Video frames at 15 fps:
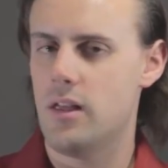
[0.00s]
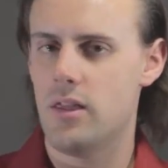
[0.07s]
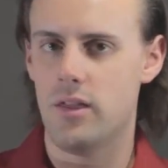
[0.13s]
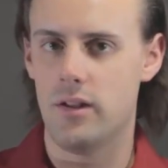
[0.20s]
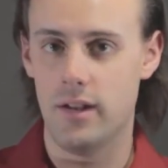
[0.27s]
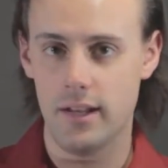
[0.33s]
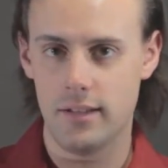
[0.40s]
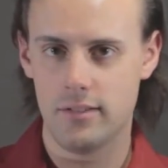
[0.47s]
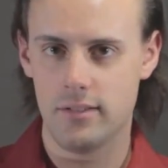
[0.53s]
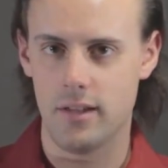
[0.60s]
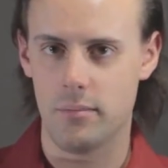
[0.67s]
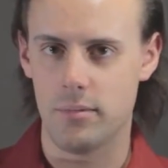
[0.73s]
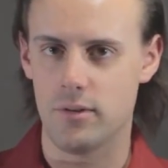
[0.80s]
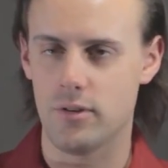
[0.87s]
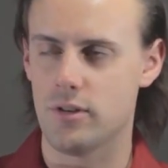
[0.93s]
The next step
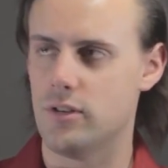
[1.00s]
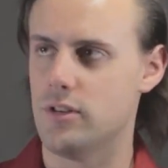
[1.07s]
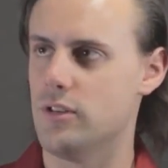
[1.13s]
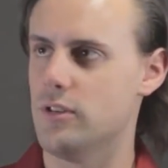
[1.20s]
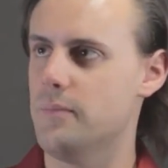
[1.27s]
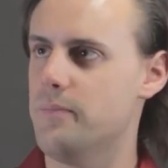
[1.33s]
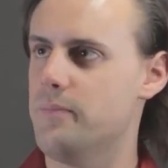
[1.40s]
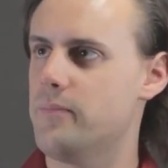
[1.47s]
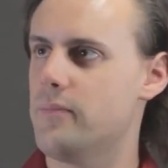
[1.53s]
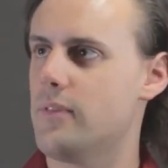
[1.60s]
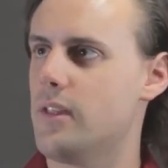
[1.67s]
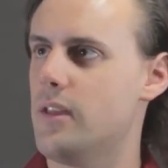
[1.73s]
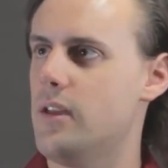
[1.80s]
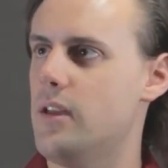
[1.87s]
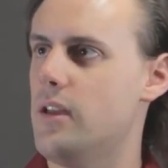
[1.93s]
you could do
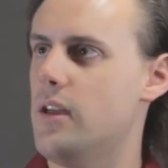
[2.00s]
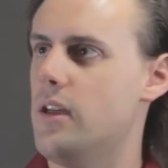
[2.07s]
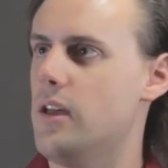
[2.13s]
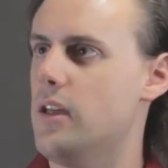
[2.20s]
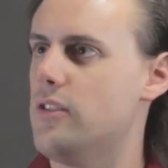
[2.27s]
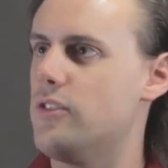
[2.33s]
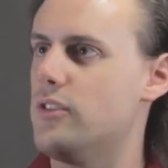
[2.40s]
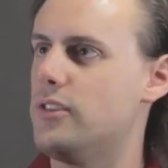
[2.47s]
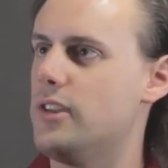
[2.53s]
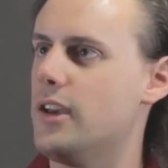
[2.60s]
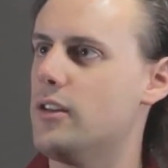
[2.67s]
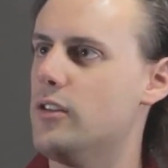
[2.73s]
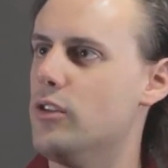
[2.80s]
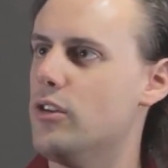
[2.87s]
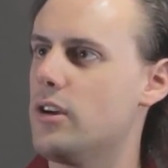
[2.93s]
is to take
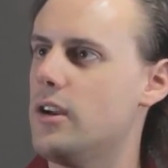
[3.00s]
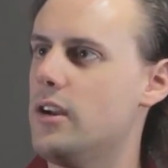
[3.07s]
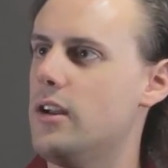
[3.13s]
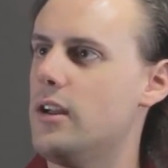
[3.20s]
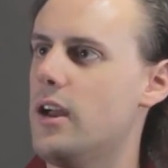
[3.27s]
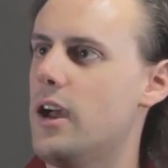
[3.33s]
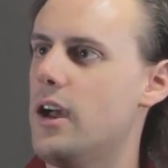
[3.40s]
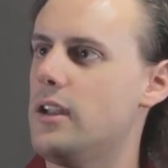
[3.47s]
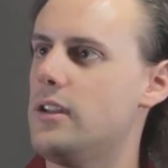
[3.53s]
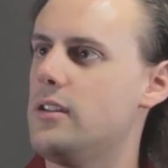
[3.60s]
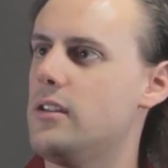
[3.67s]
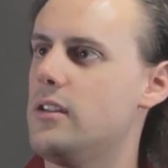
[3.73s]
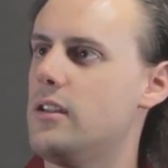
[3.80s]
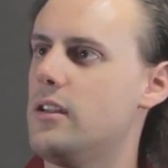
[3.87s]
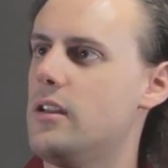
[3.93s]
a look at
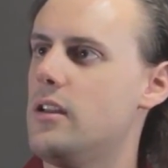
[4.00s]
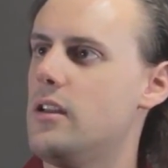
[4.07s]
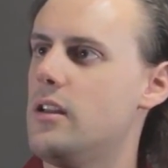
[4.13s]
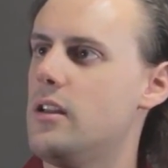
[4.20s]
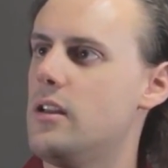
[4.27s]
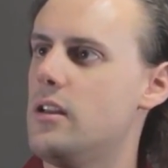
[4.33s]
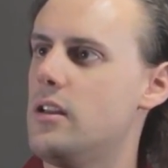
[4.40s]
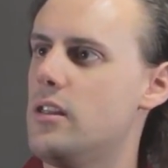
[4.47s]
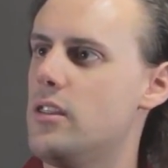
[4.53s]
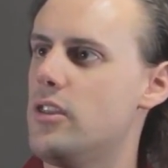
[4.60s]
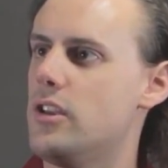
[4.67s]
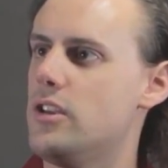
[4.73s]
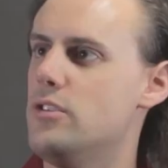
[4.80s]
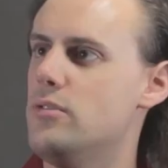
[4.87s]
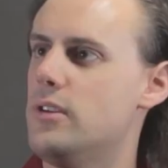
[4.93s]
the
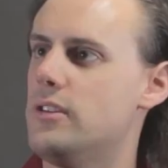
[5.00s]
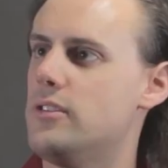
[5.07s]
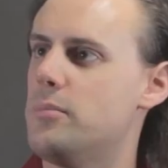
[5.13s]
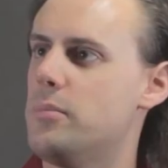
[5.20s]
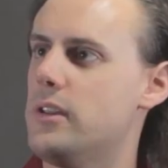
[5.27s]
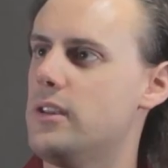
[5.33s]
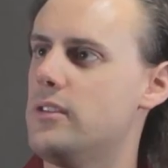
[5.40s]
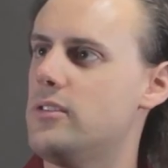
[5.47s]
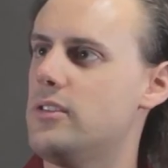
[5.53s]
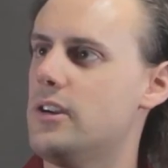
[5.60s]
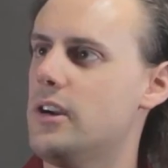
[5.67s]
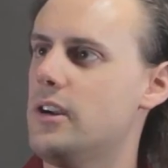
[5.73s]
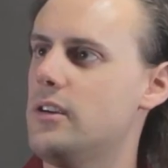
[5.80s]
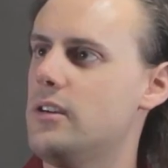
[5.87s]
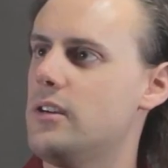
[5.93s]
units place
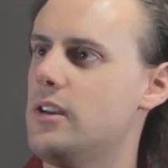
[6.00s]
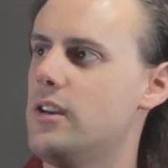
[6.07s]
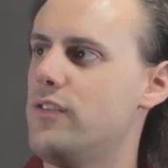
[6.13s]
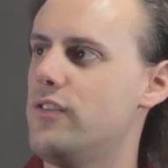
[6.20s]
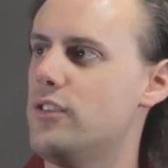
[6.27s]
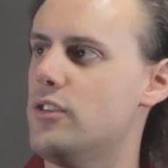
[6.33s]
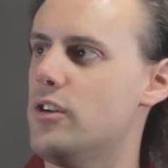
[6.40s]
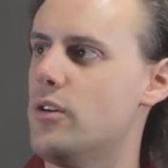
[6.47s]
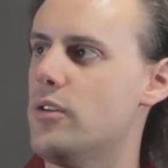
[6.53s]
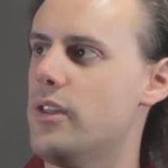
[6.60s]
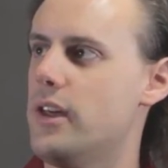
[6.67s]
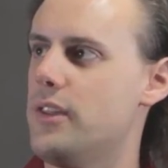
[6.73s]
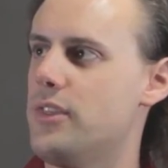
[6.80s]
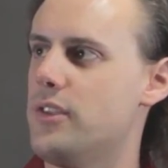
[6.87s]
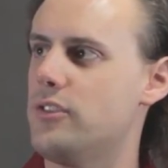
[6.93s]
here, if you know
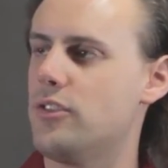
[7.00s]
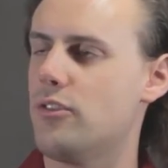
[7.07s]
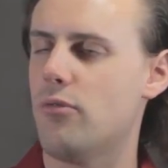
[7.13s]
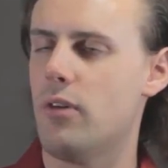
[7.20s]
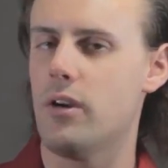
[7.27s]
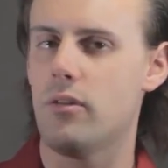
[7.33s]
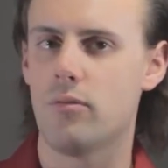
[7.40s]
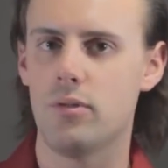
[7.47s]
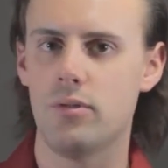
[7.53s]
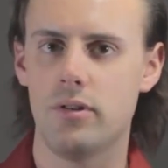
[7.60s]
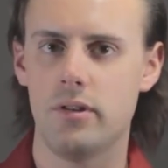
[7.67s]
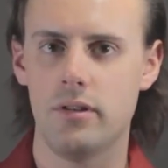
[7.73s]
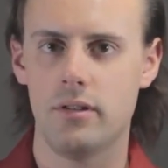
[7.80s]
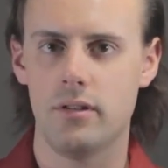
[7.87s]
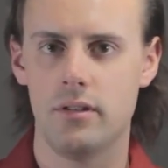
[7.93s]
that the square
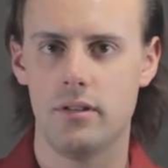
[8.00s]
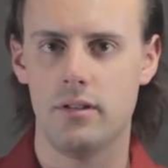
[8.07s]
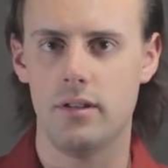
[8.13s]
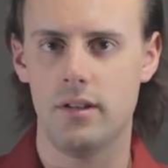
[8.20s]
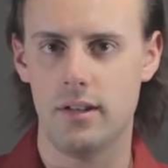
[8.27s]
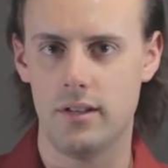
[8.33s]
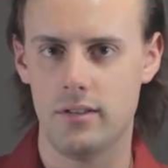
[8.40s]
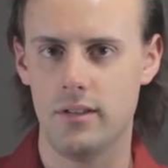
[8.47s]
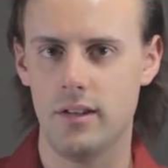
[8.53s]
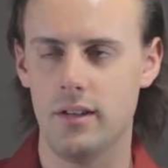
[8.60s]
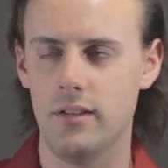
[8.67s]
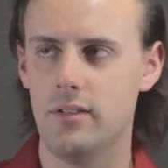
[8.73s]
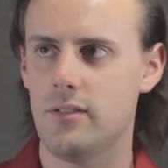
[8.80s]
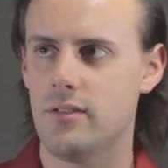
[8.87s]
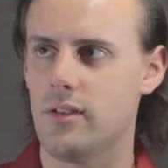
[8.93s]
root
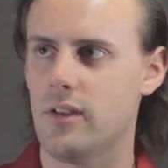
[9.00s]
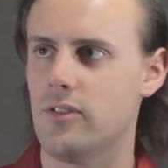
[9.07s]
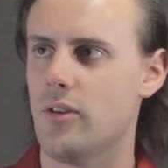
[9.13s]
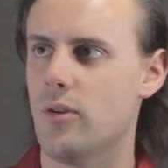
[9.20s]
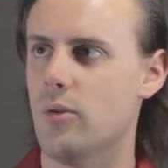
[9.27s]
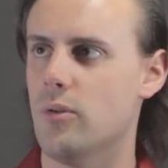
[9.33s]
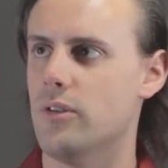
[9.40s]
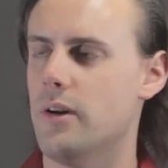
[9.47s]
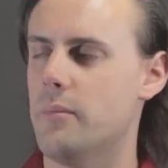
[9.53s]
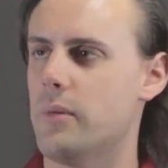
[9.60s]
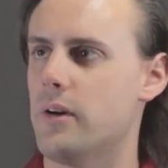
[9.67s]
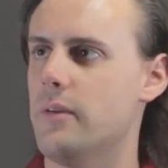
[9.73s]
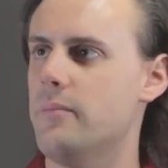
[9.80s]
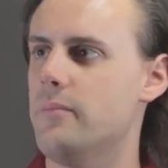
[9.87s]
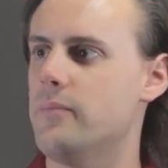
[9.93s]
exists as a whole
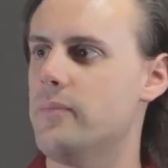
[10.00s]
number,